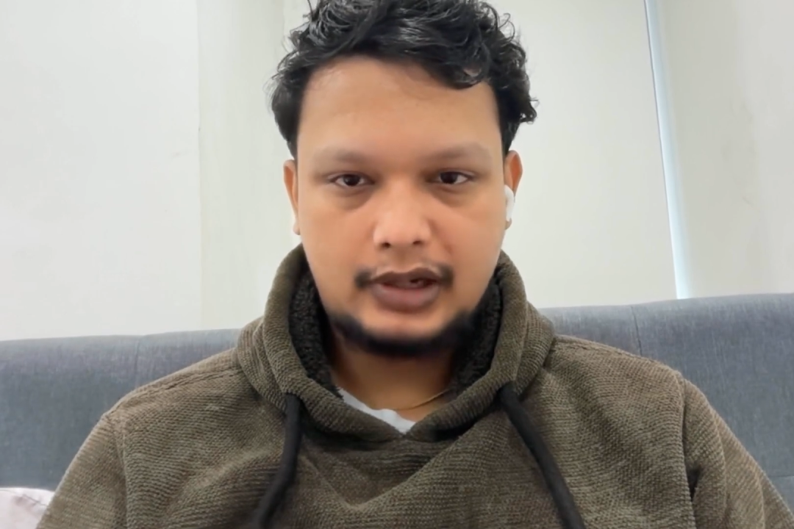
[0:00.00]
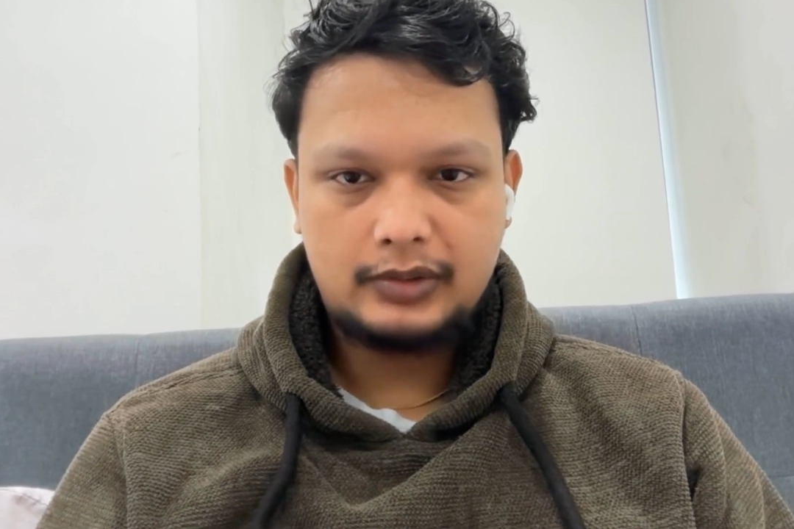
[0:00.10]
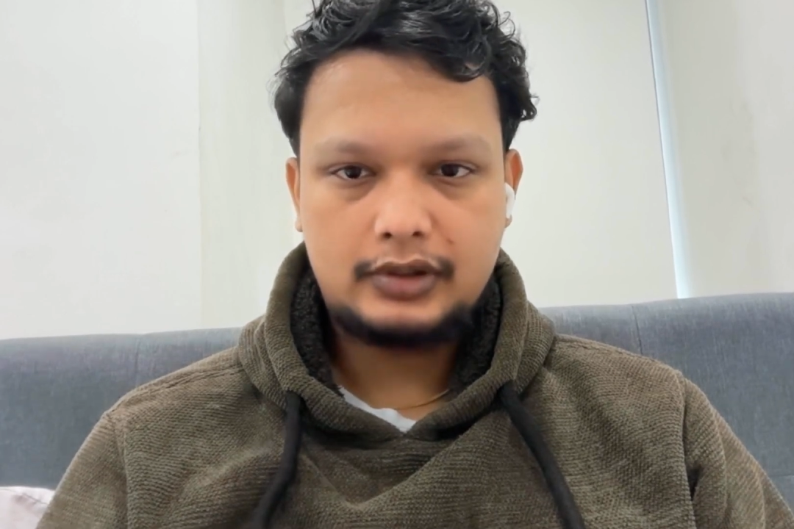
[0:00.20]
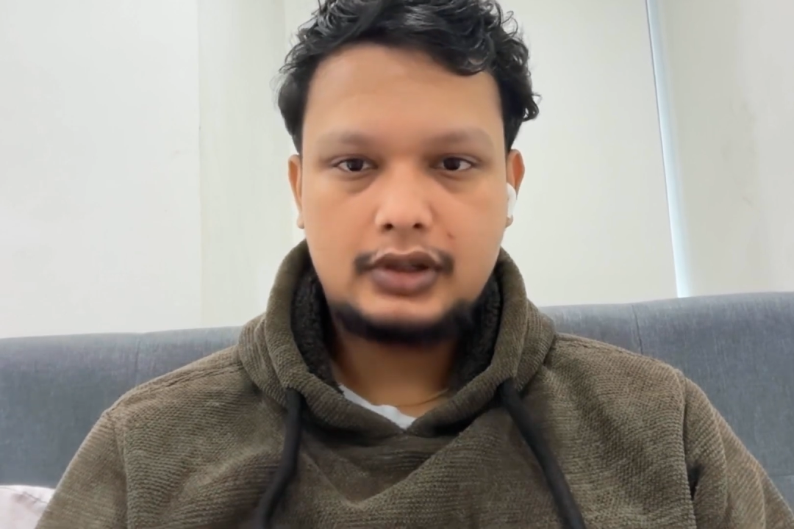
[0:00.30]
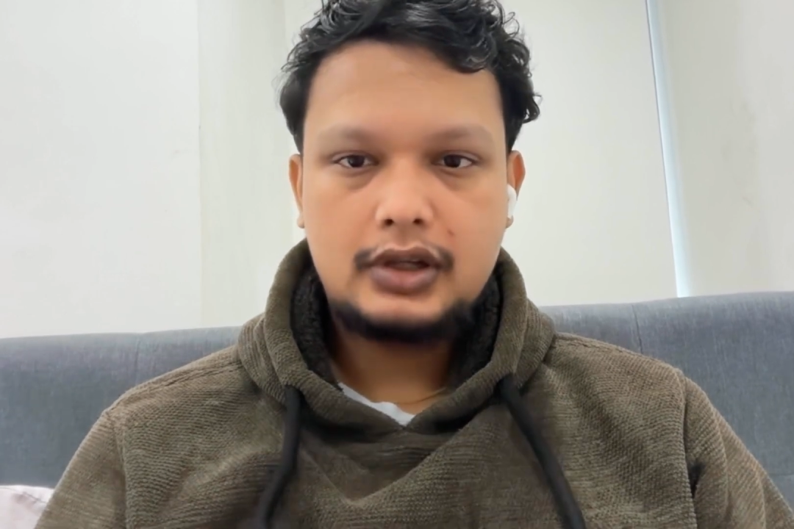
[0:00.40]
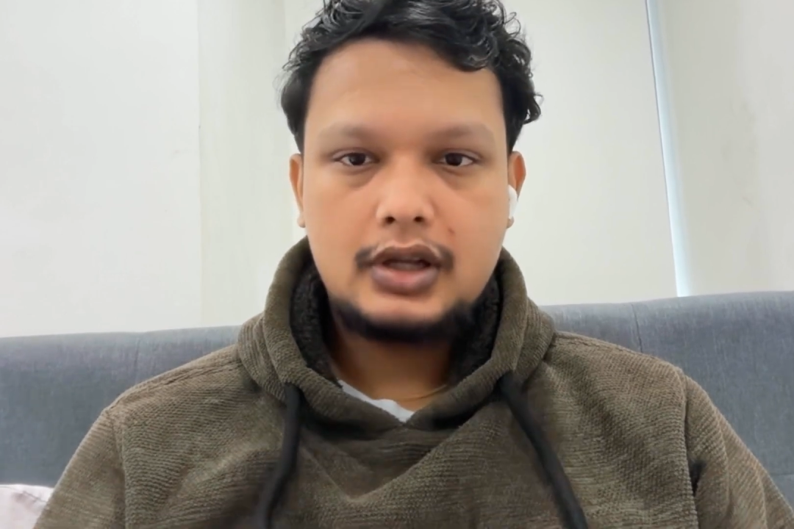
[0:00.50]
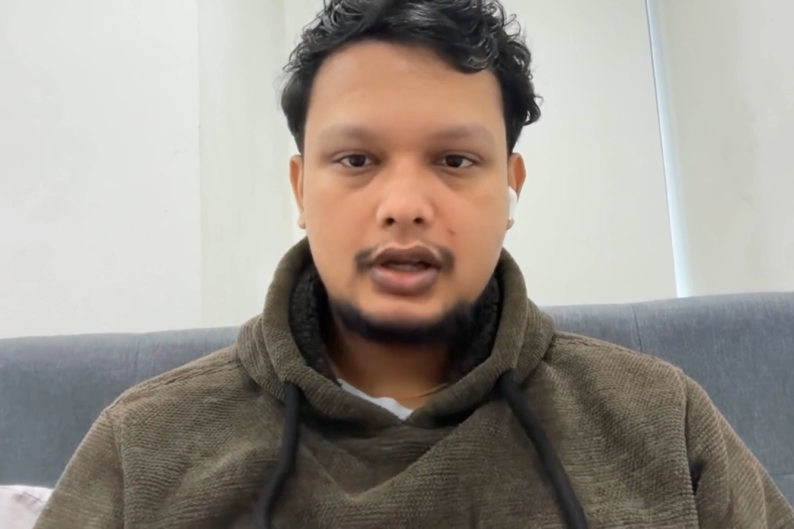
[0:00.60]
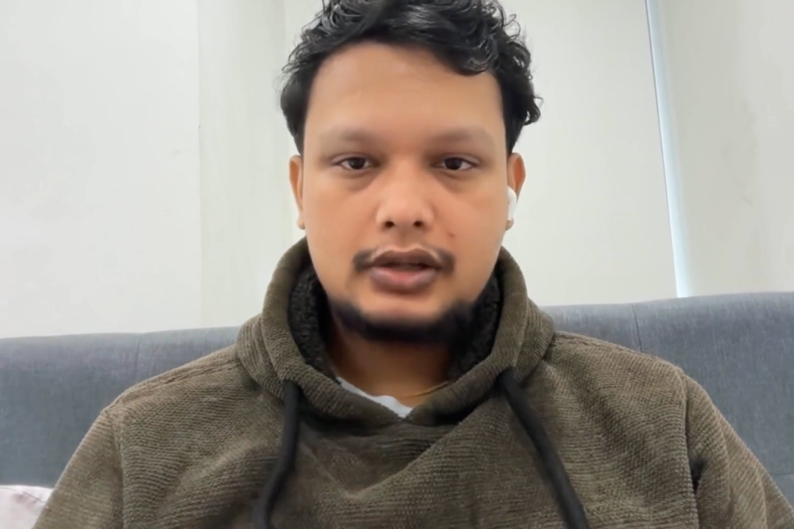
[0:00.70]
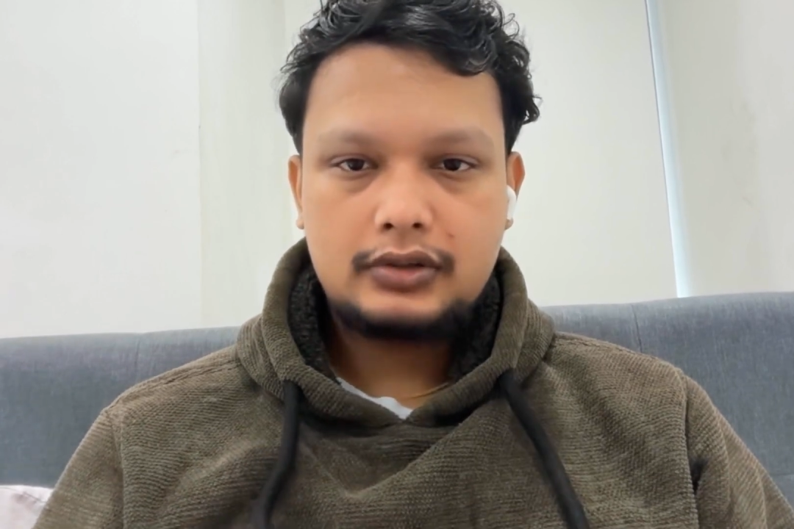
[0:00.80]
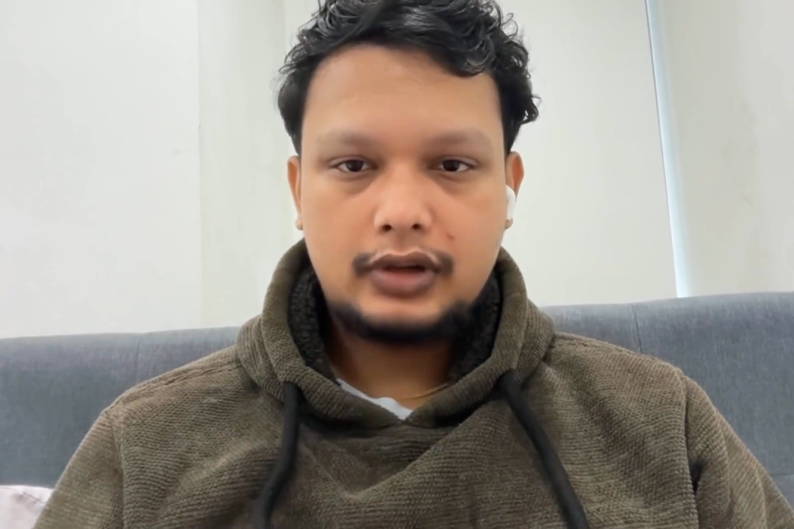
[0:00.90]
power.
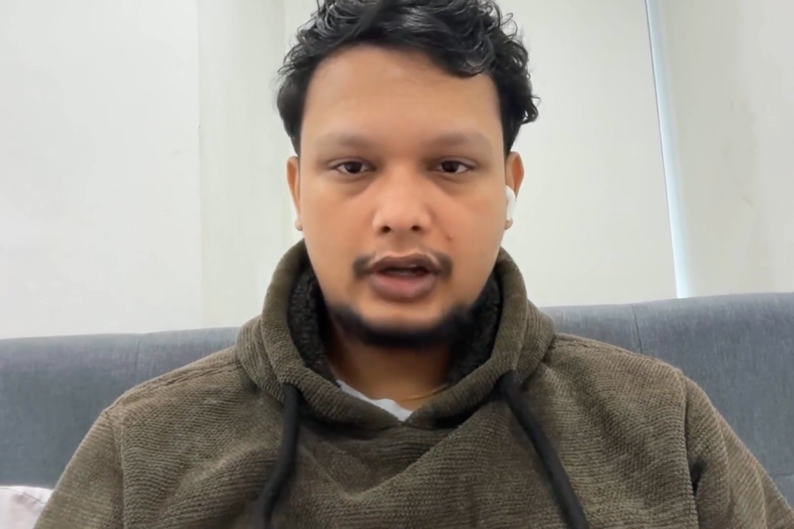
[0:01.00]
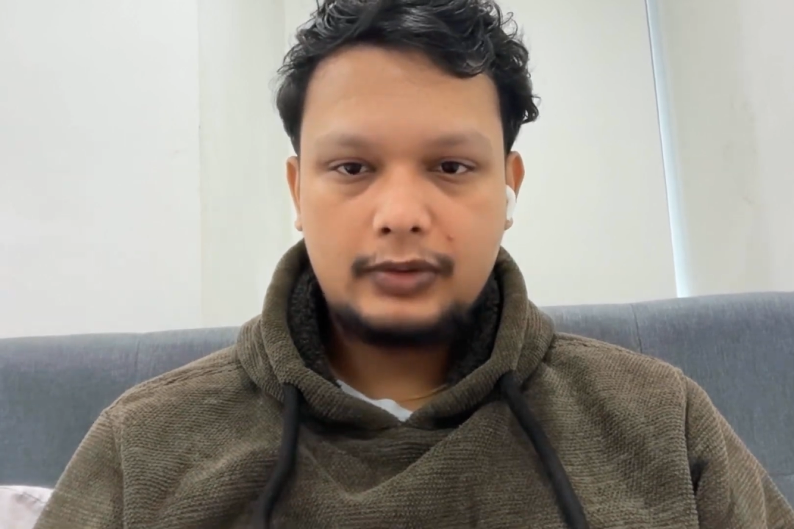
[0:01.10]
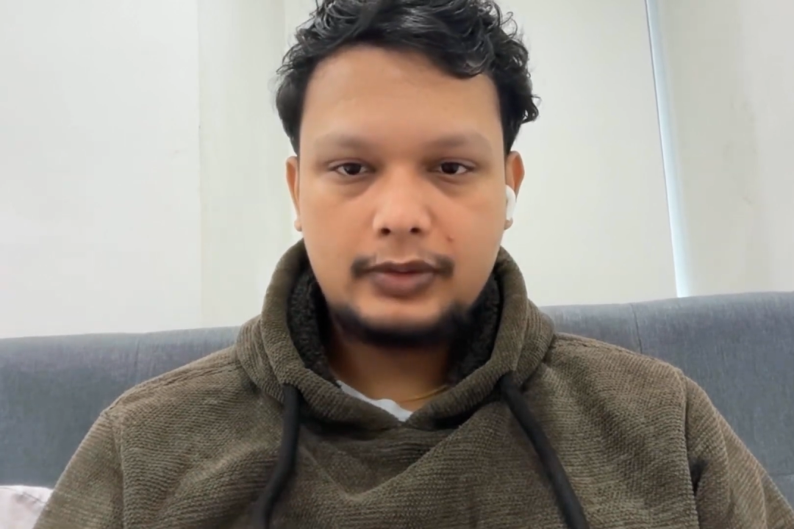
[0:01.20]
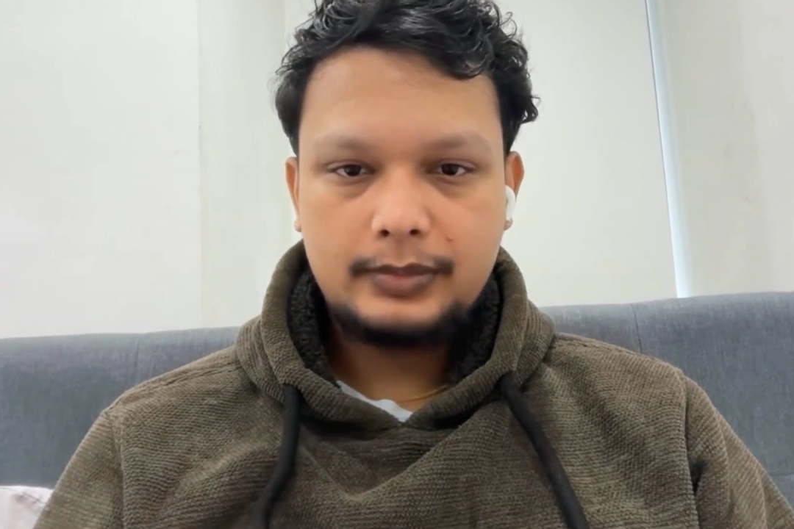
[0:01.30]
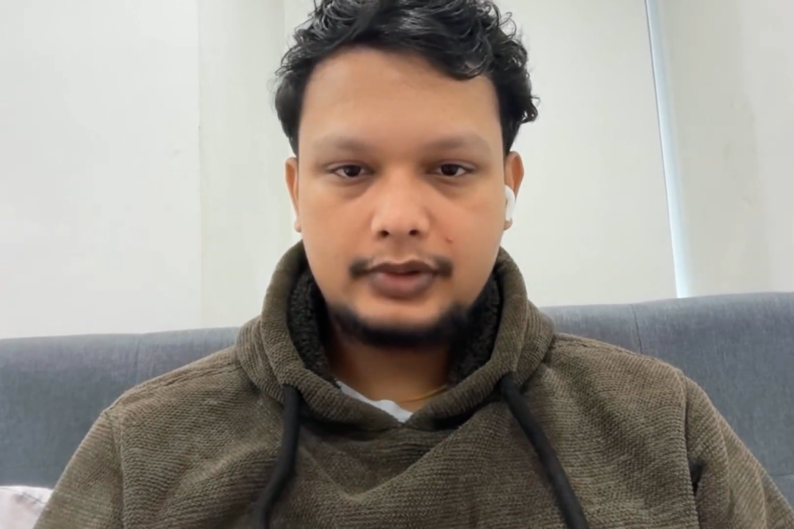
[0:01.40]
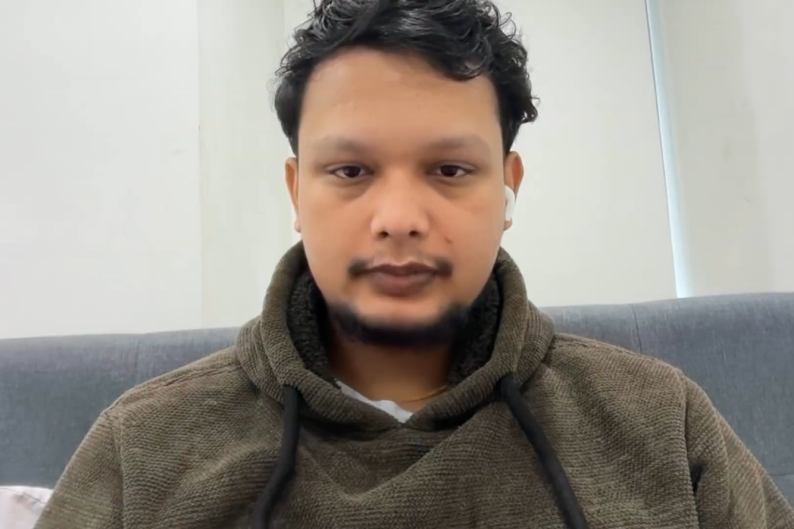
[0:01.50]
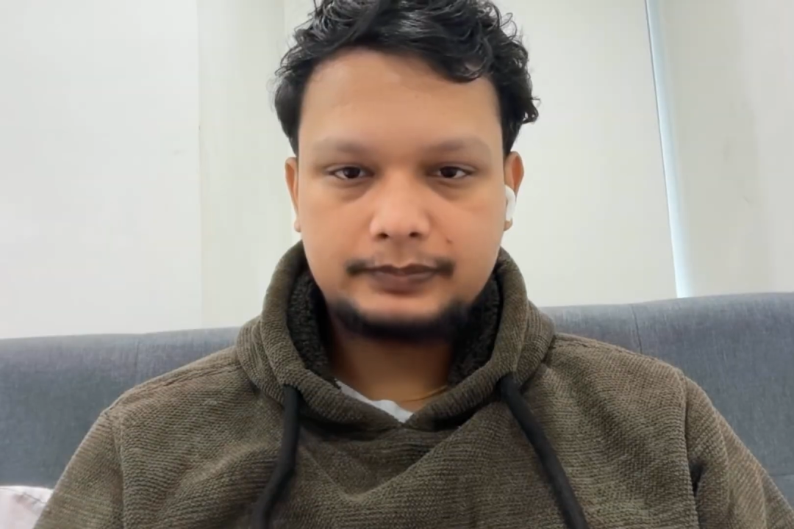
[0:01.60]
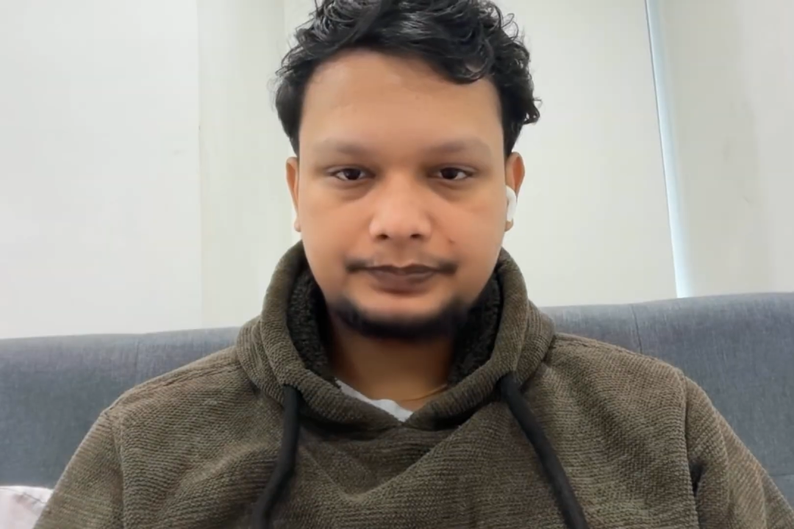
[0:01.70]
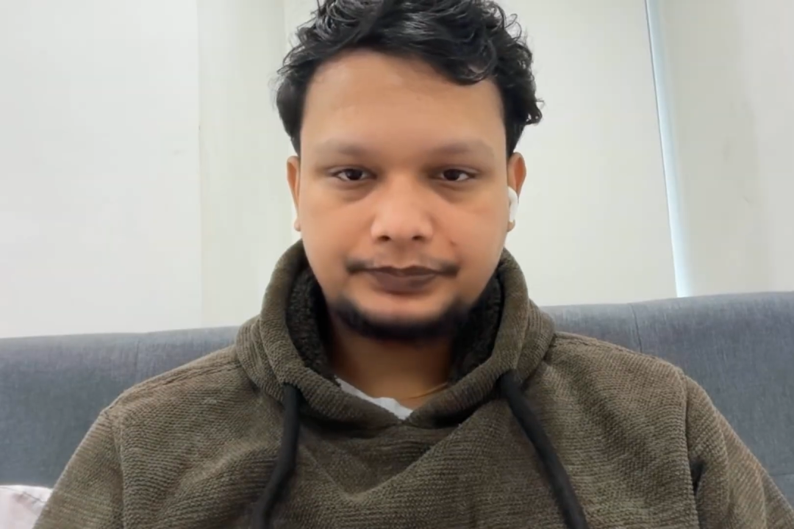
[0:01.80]
So, however,